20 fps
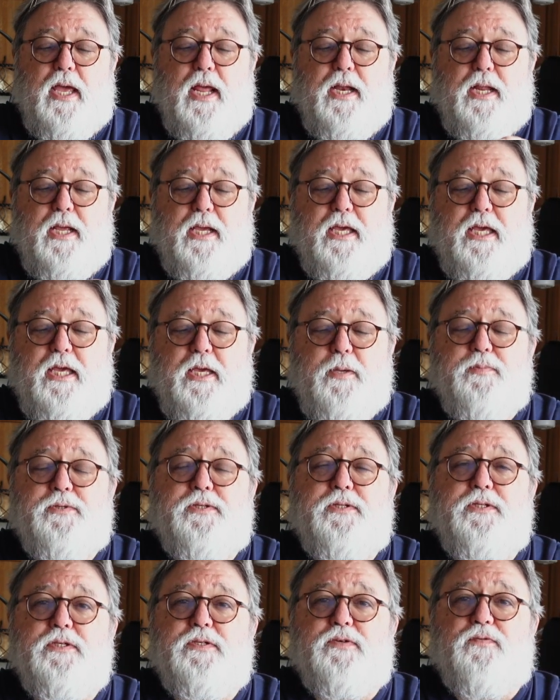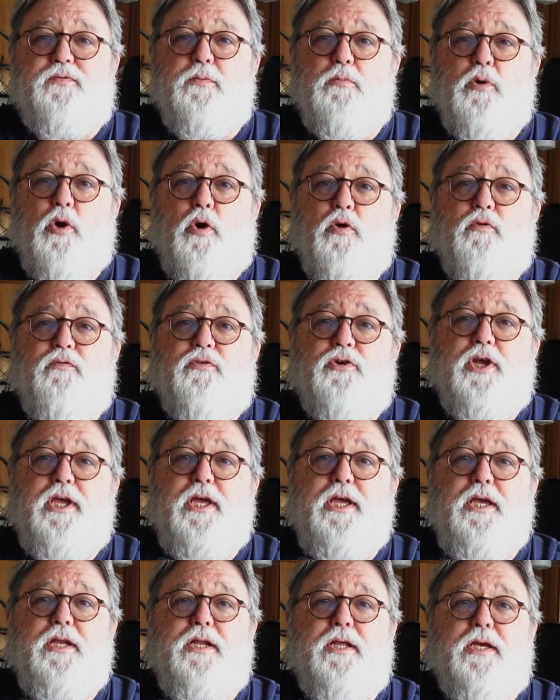and it keeps this from
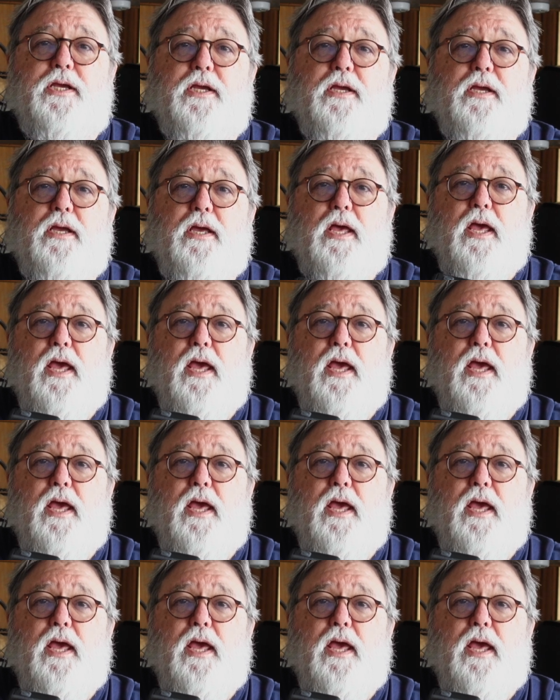overheating.